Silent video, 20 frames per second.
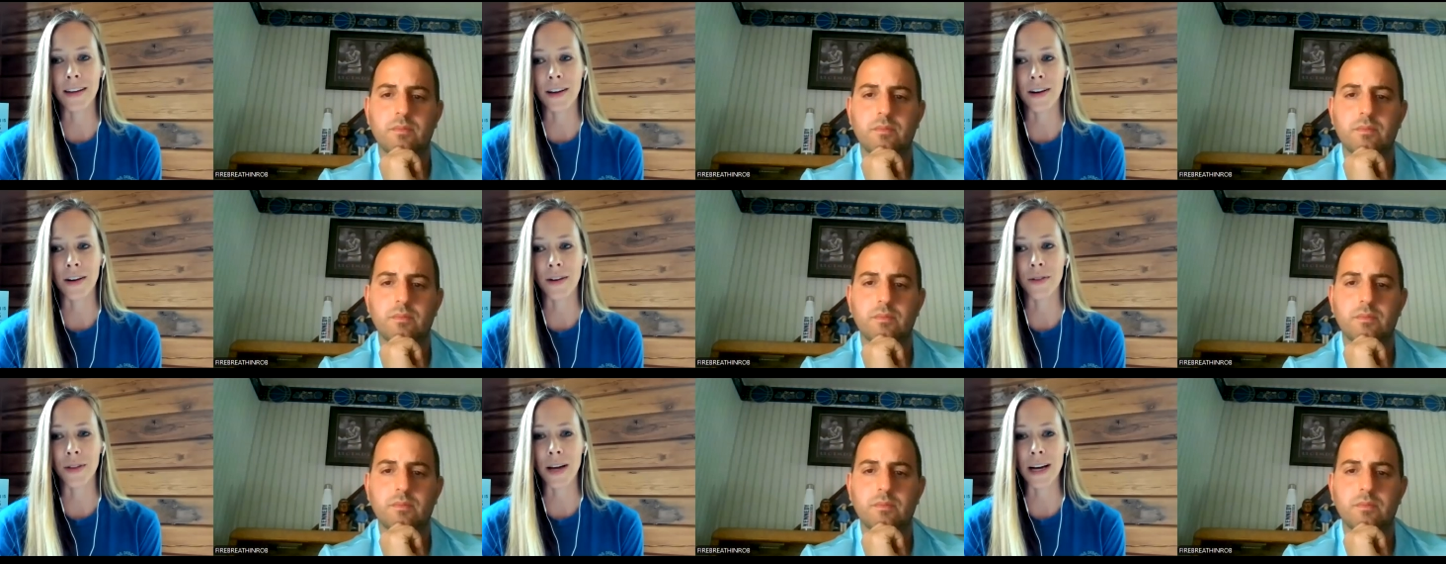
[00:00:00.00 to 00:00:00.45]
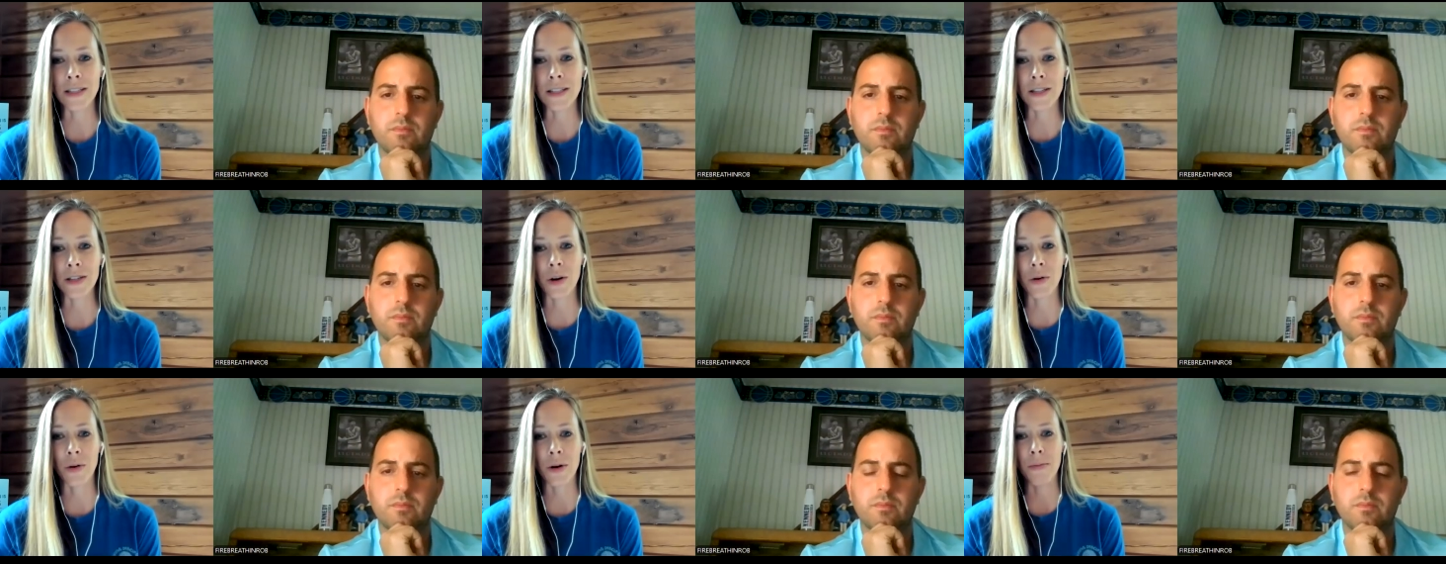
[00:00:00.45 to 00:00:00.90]
Speaker 1: know, that's
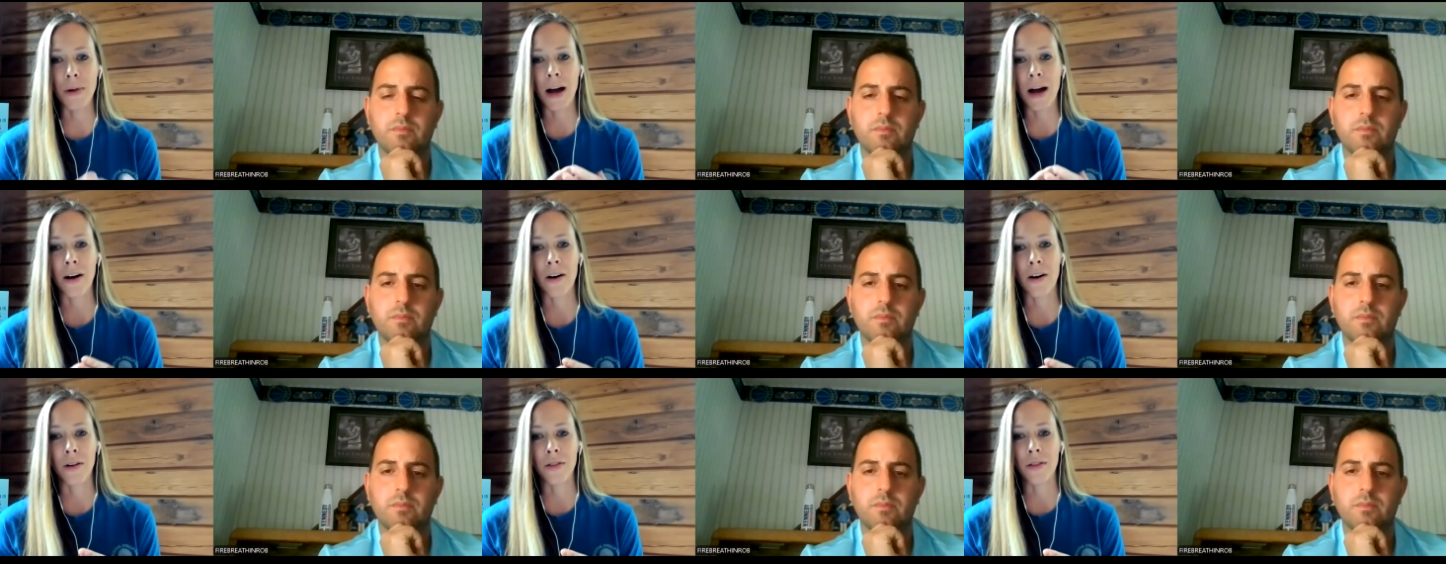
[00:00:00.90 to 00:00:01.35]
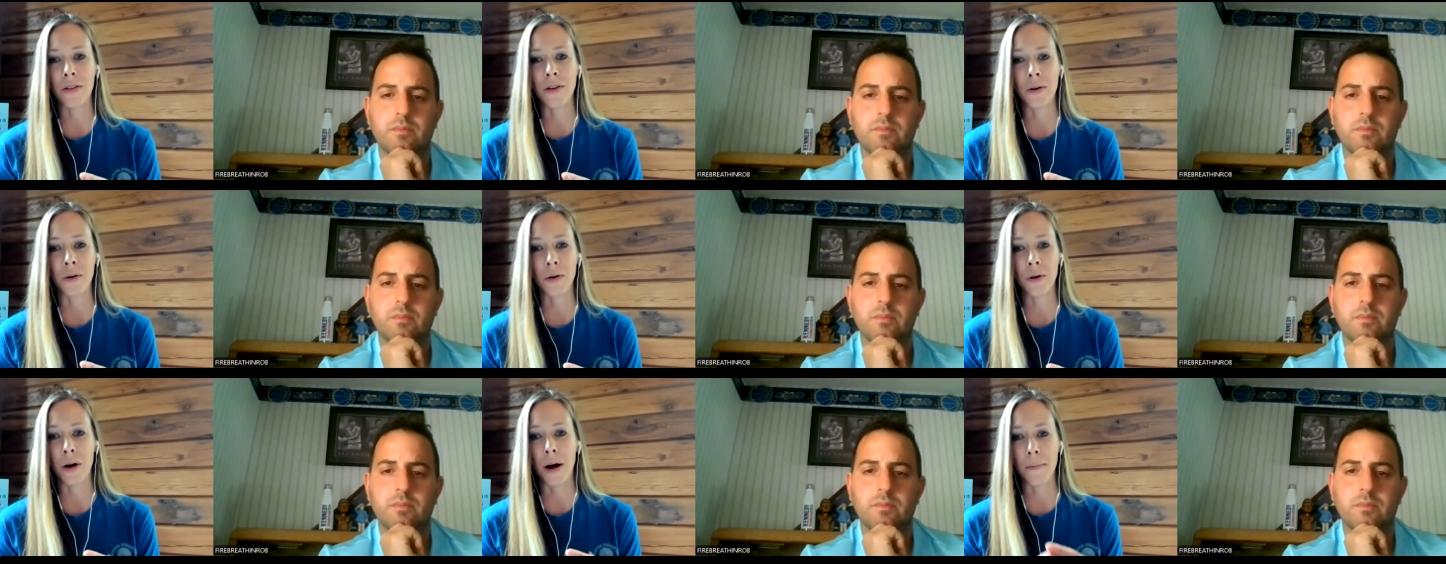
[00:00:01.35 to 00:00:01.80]
going back on
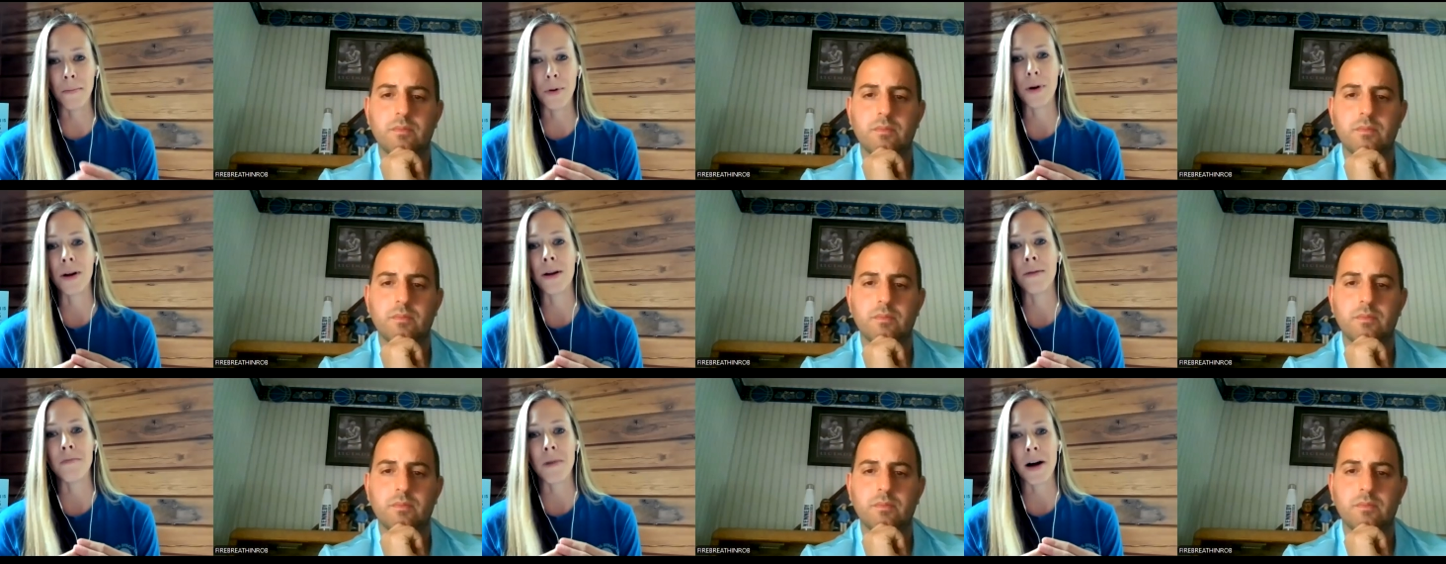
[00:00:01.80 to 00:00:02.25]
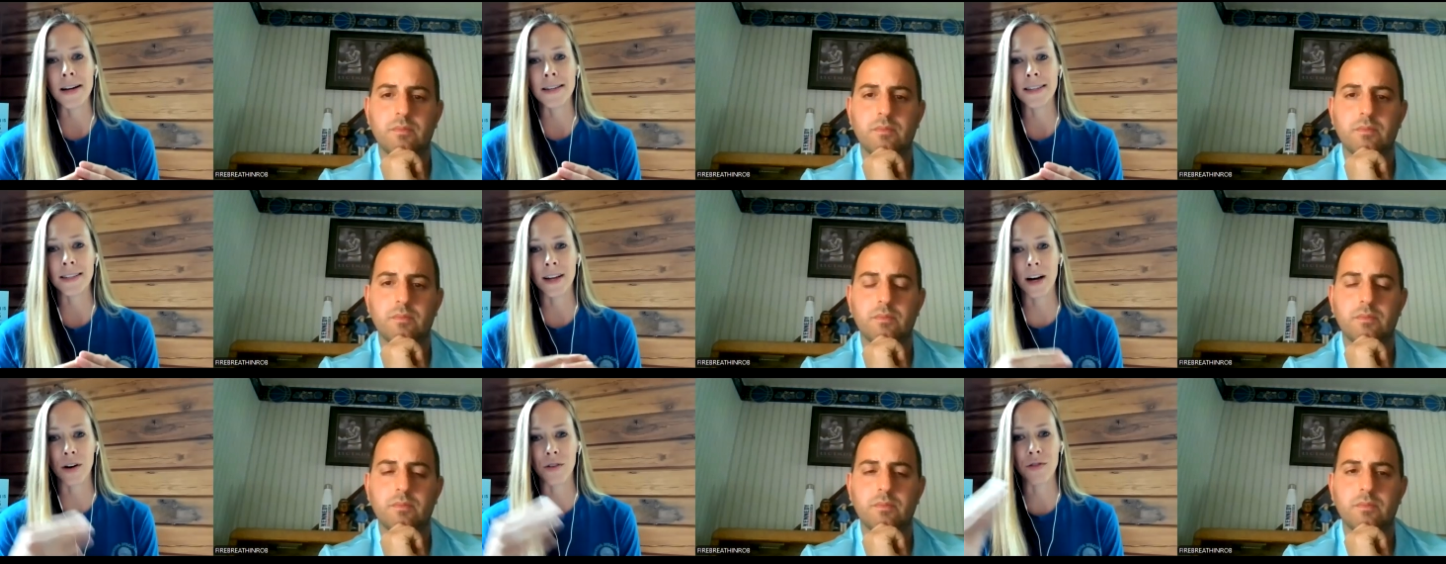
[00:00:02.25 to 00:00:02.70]
the whole. I'm putting
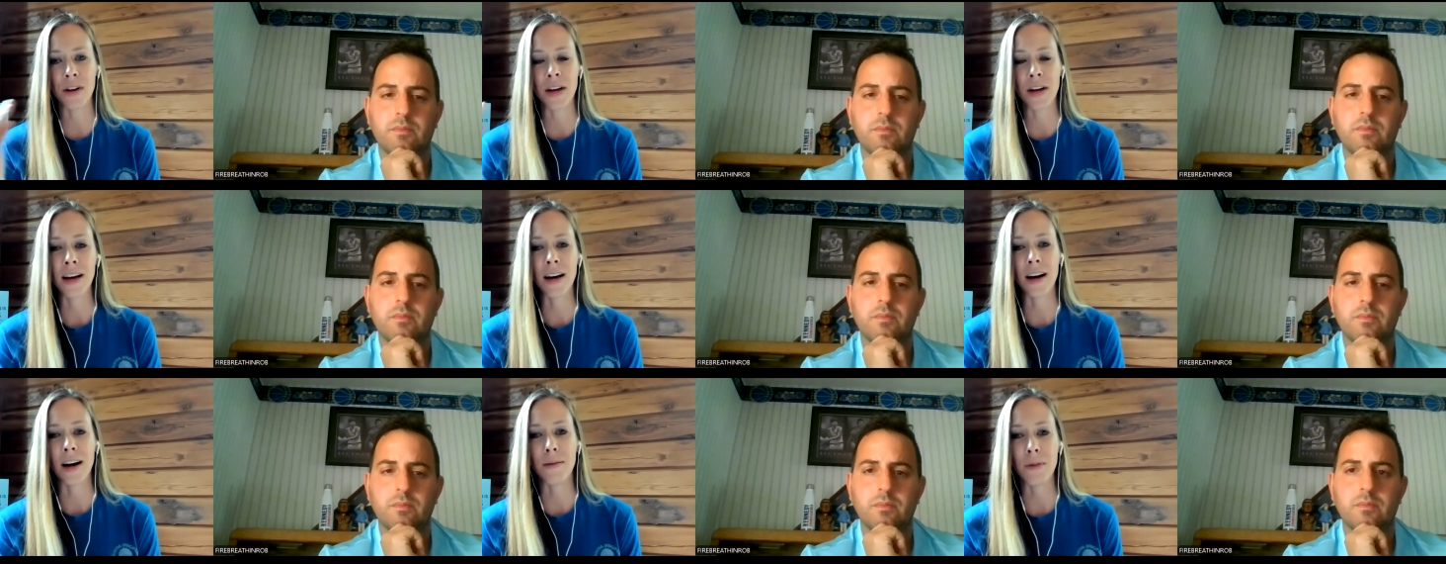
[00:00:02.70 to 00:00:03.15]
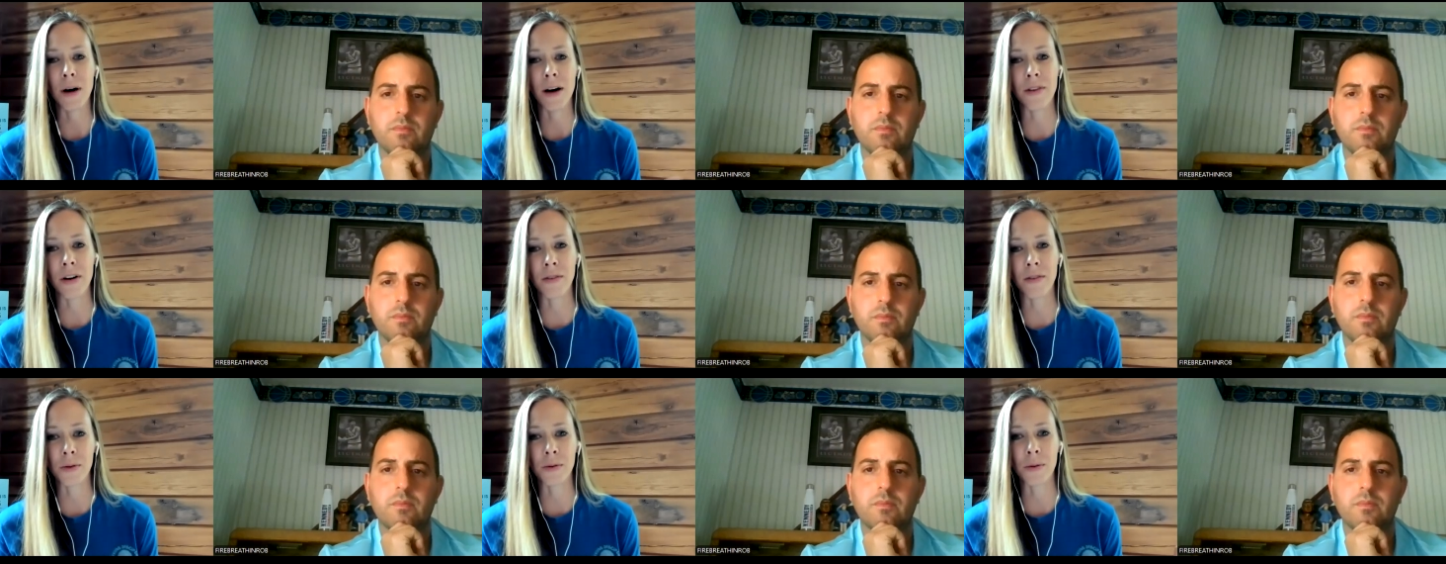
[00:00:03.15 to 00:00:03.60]
myself
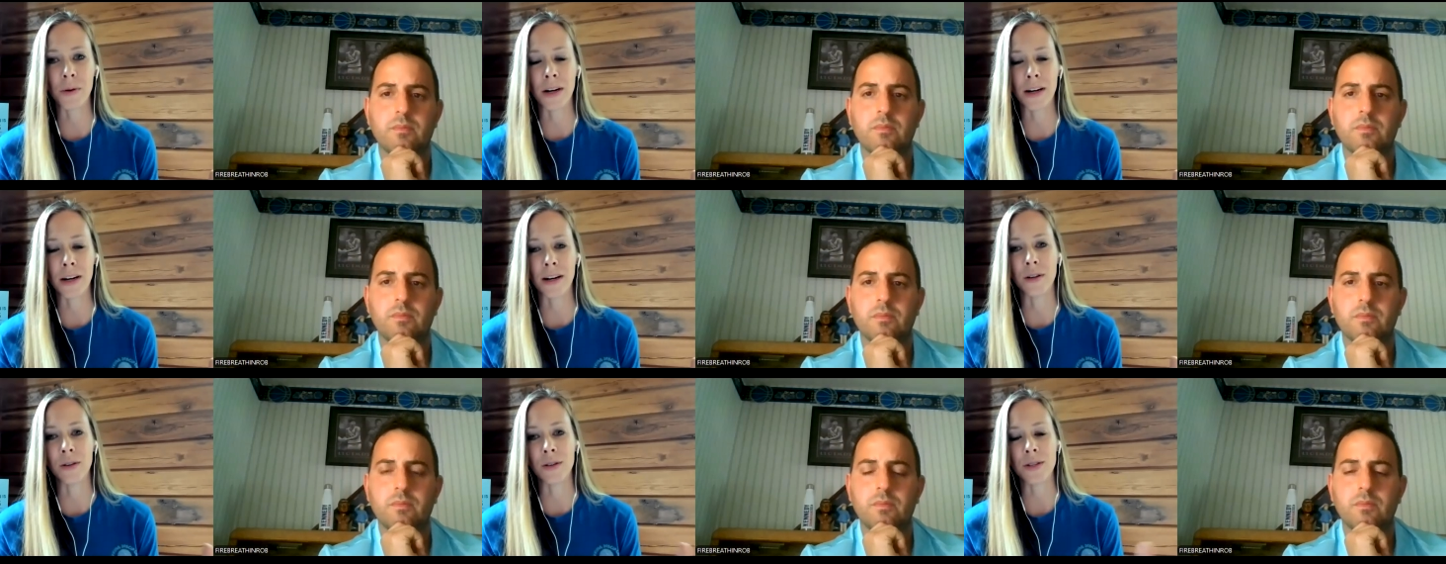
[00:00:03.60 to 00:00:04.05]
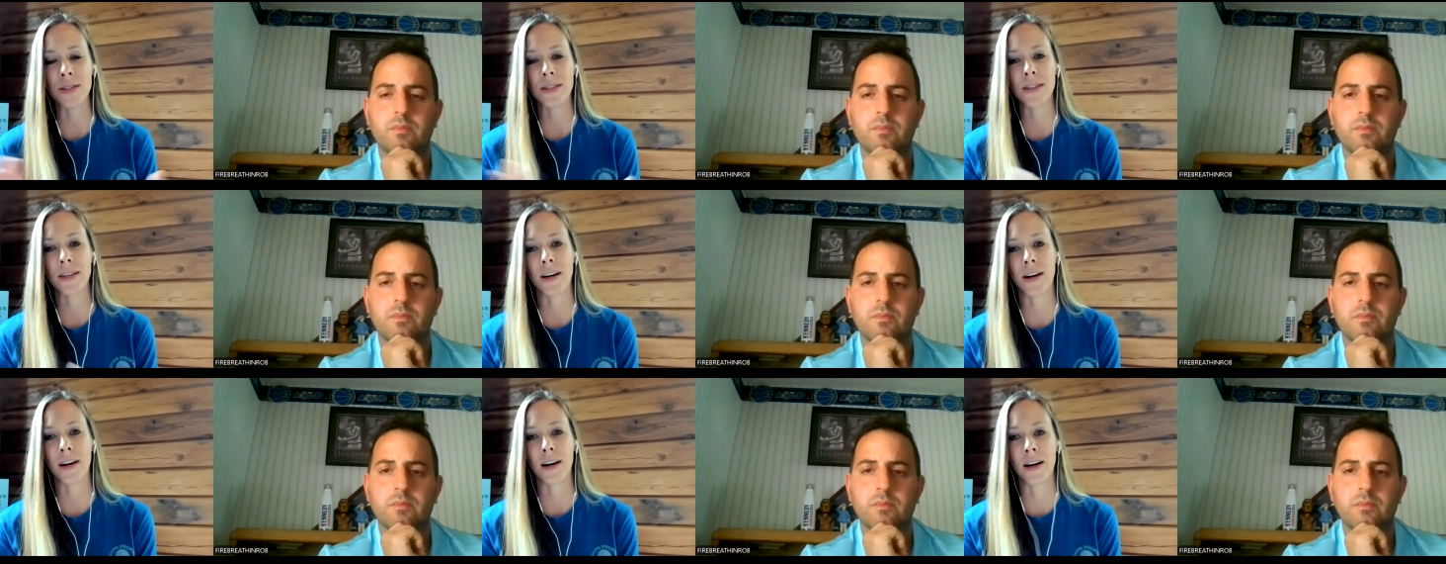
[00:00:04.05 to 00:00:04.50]
above everyone else,
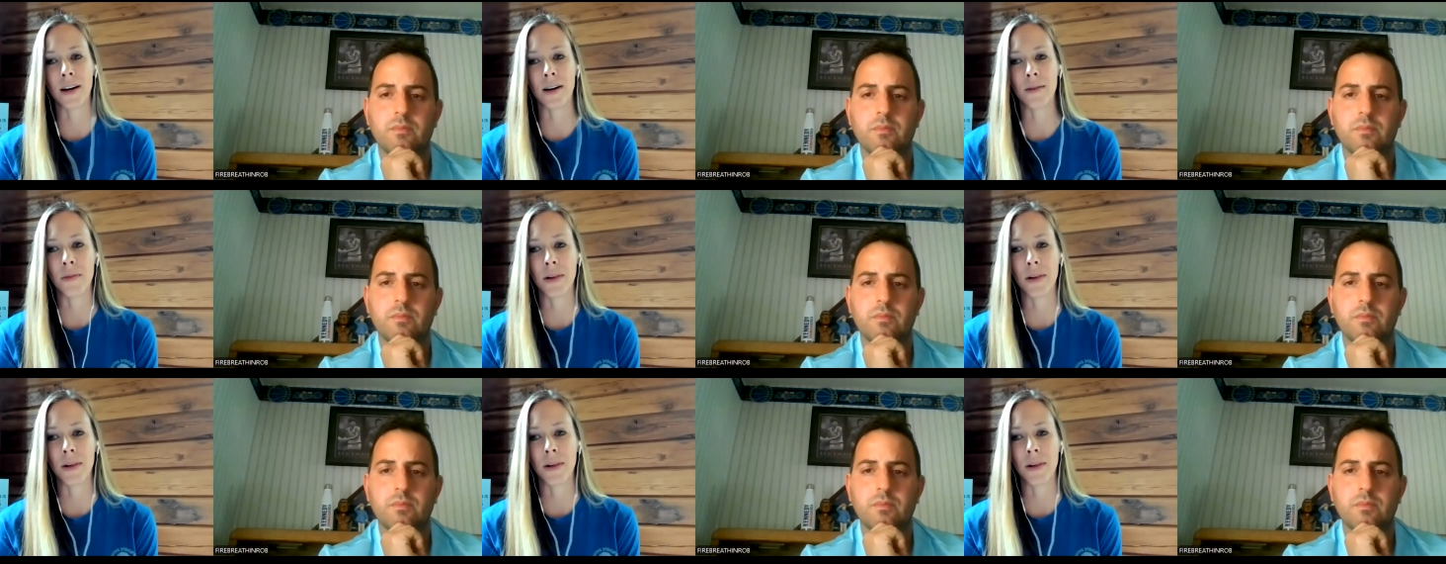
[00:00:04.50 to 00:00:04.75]
um,